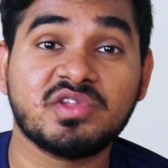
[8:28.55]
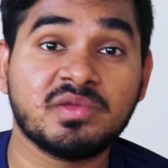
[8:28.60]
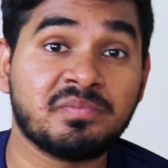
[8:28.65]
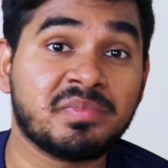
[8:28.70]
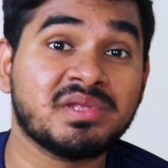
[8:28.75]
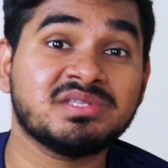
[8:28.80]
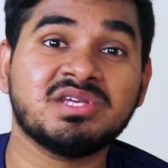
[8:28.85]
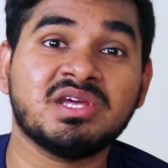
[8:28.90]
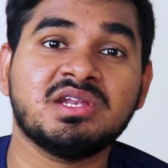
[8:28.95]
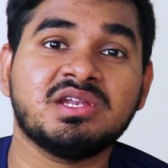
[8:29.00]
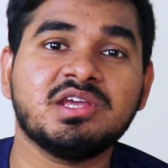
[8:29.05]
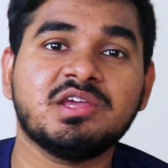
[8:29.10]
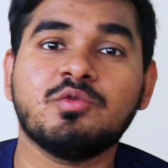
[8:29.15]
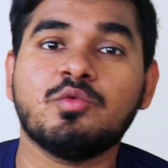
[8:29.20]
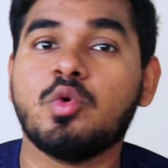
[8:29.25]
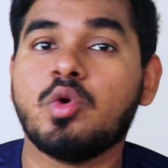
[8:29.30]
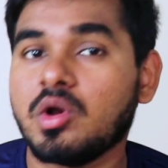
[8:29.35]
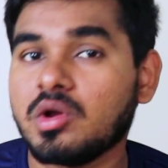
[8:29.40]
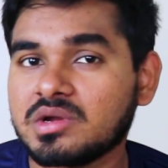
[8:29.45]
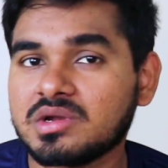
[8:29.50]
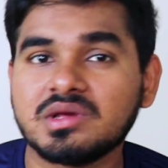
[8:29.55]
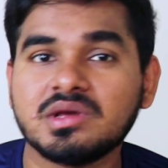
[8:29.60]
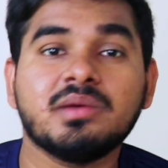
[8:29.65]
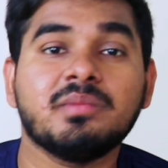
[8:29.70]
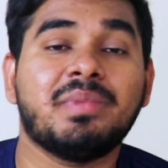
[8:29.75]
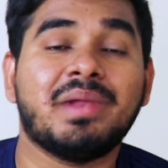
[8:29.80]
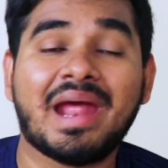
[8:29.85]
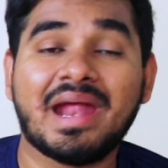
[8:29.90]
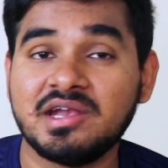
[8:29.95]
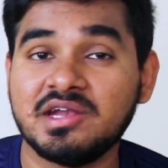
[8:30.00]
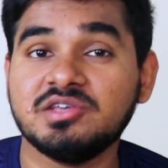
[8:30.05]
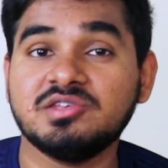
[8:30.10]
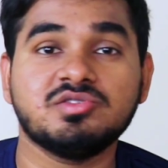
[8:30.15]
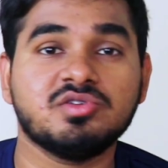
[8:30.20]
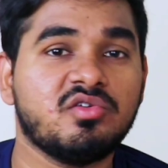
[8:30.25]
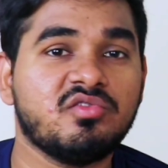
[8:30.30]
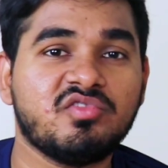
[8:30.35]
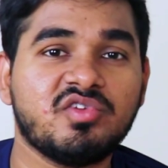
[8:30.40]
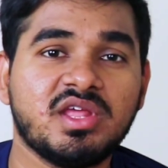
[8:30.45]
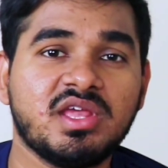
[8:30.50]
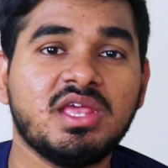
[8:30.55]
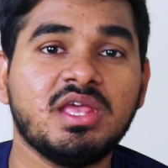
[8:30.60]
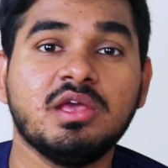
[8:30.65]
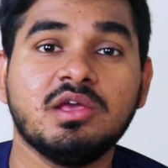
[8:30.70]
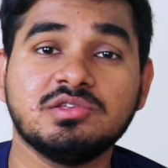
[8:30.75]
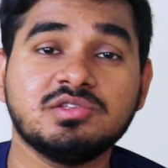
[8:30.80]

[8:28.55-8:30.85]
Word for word: representing what a brand is offering